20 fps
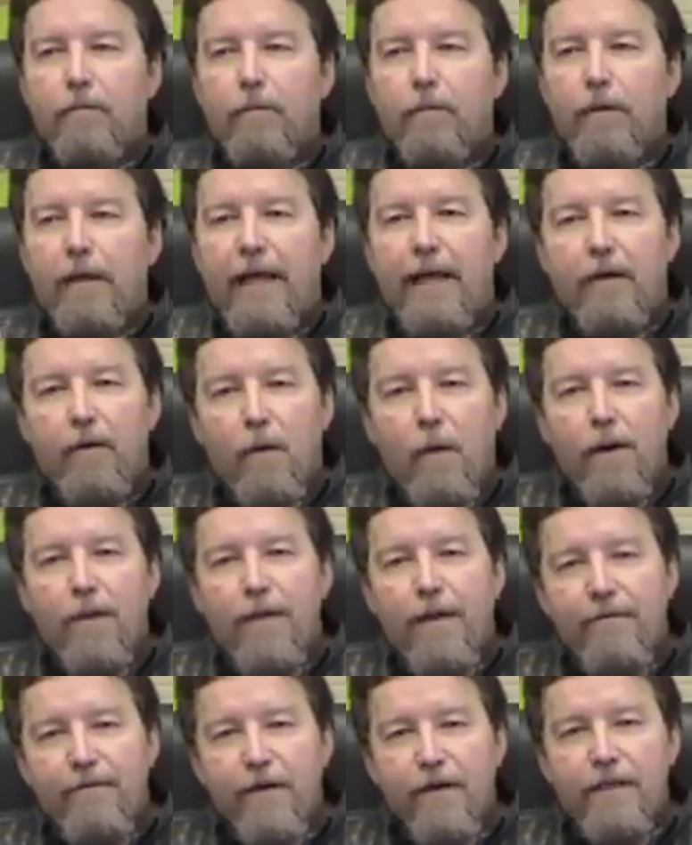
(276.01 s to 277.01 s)
later on in
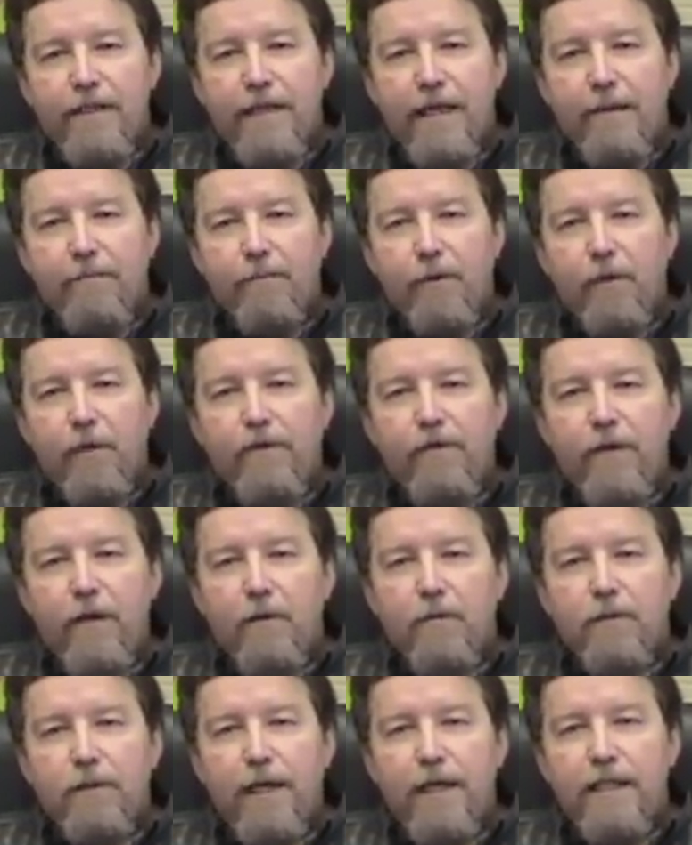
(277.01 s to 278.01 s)
that very same book of the
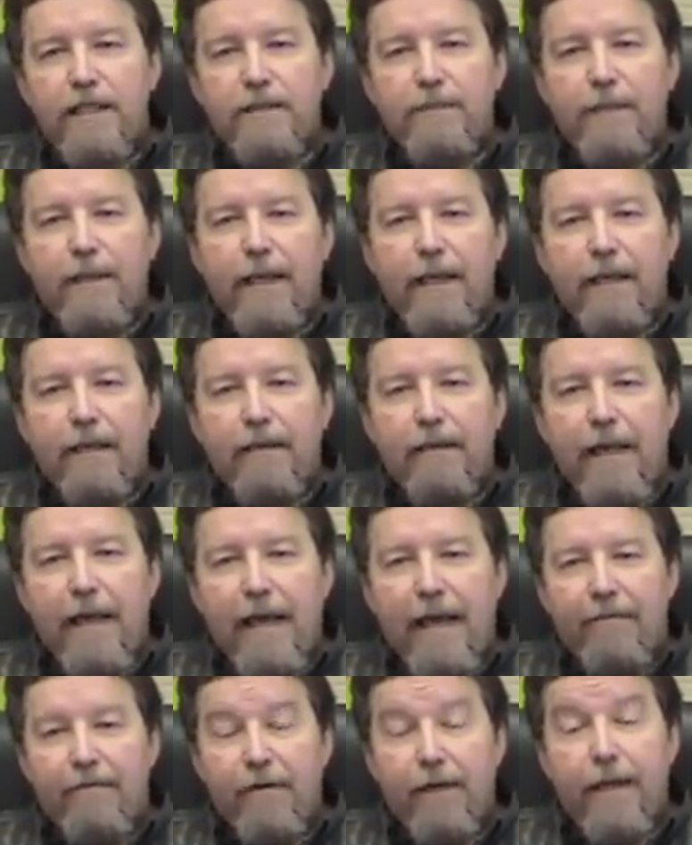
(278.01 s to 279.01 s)
Old Testament, it
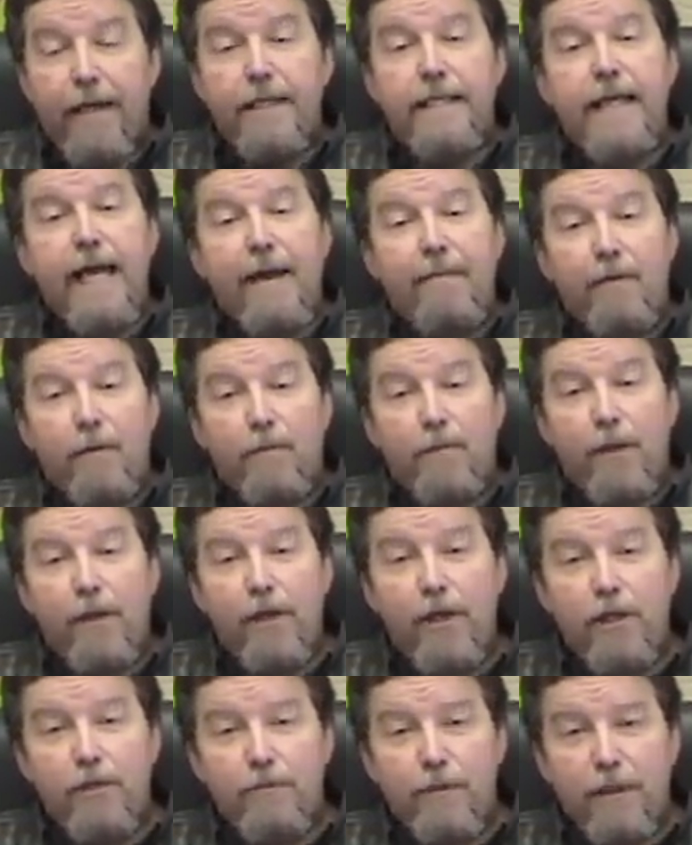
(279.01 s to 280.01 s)
advocates capital
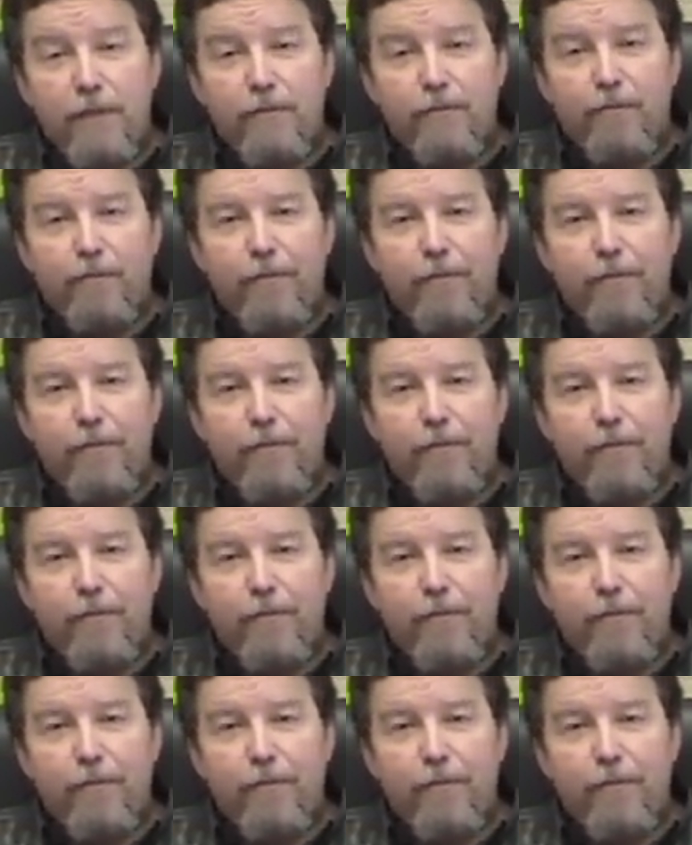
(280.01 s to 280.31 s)
punishment.